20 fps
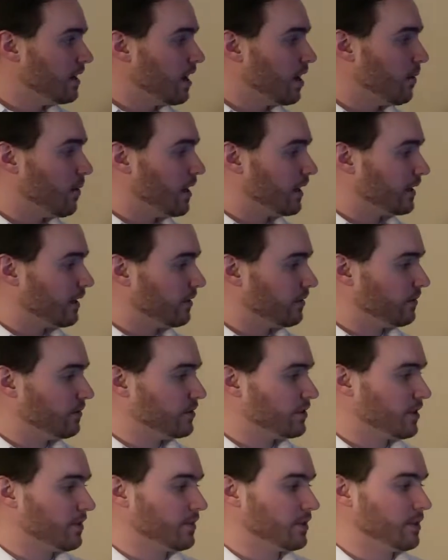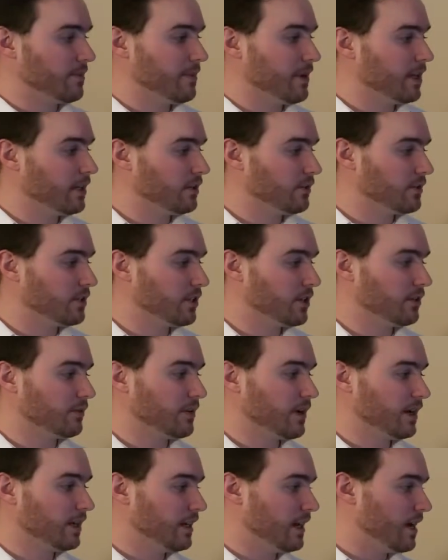I'll walk you through some of the menus here
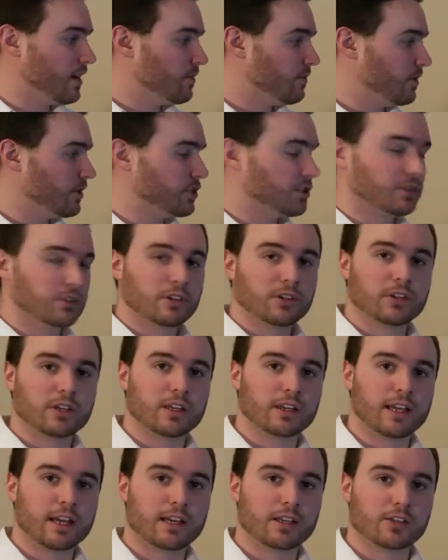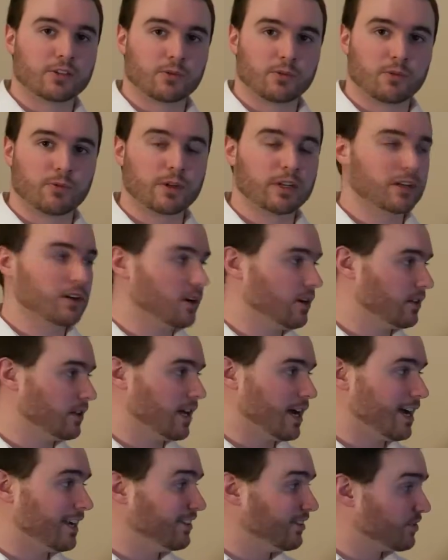right now. What you're looking at is what we call the
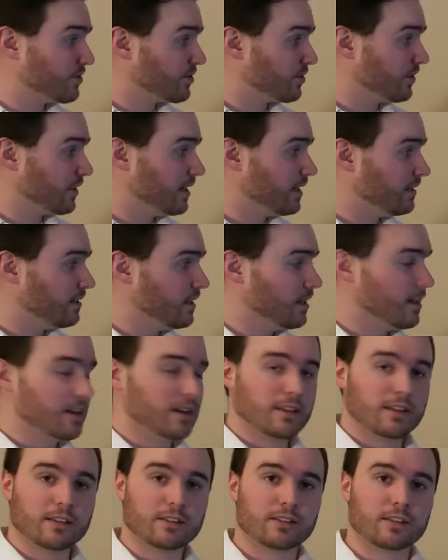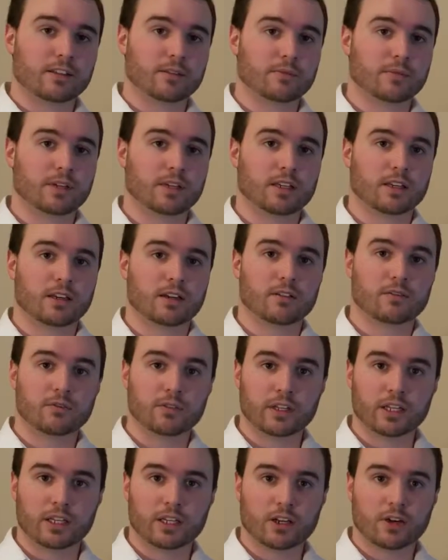idle screen. This can be a
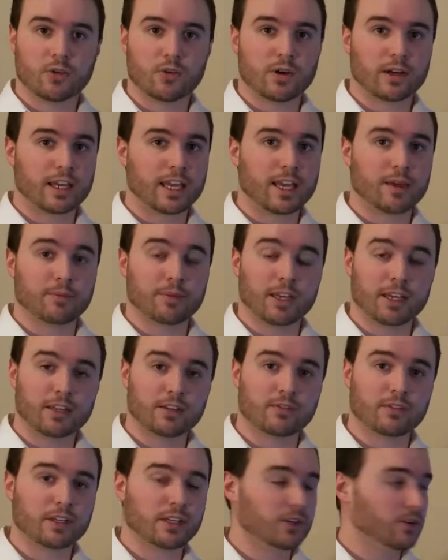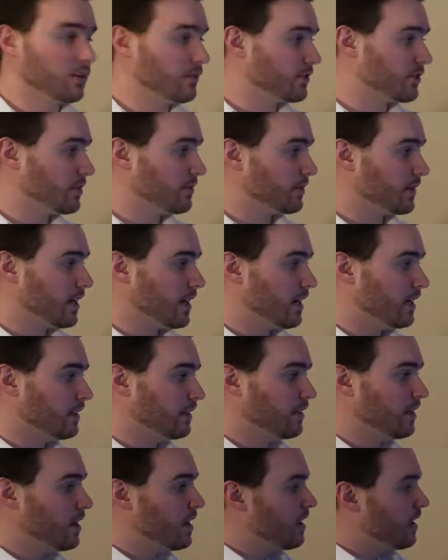video, a campaign video of some
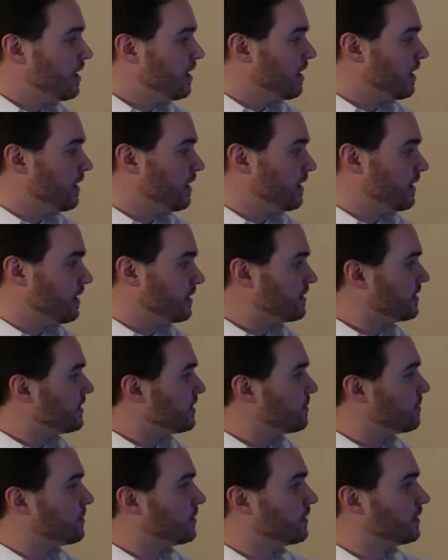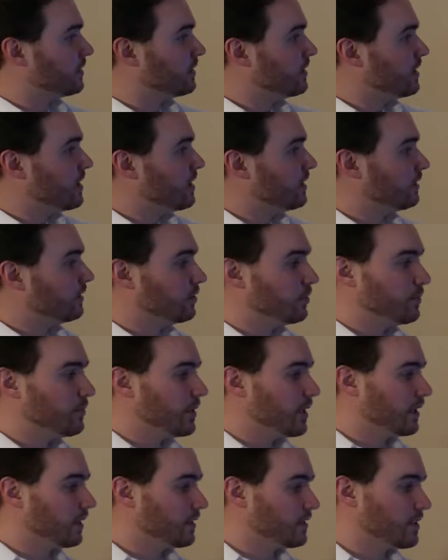kind, a simple
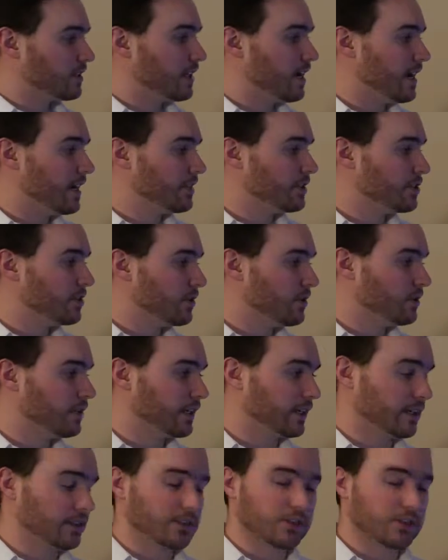looping slideshow like a